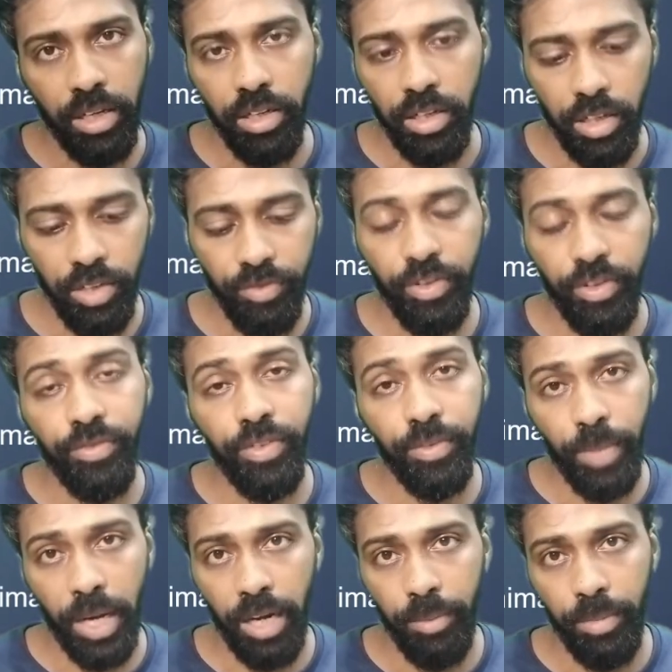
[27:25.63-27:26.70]
If a
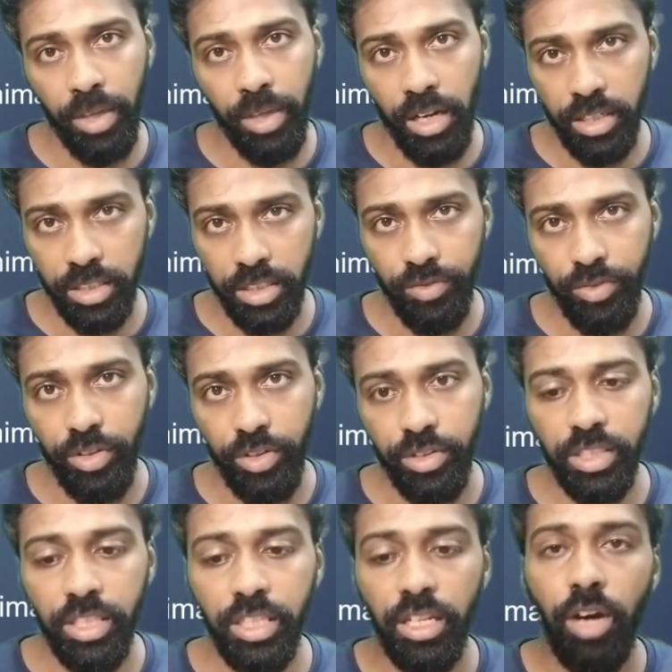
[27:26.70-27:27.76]
pandemic occurs in future,
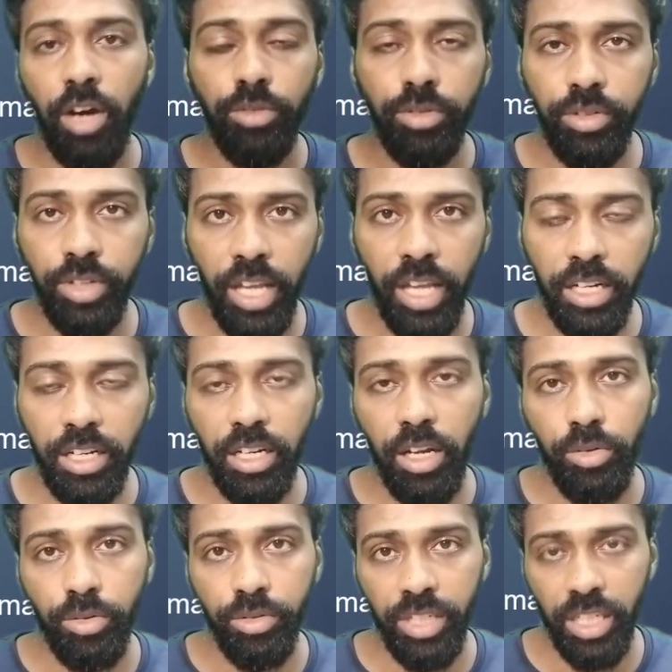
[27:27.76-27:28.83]
then how to react and how
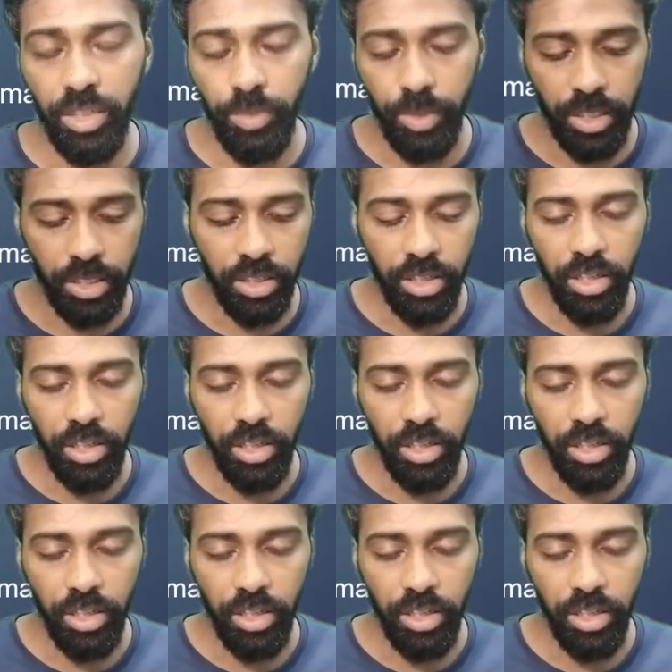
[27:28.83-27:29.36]
to deal with it.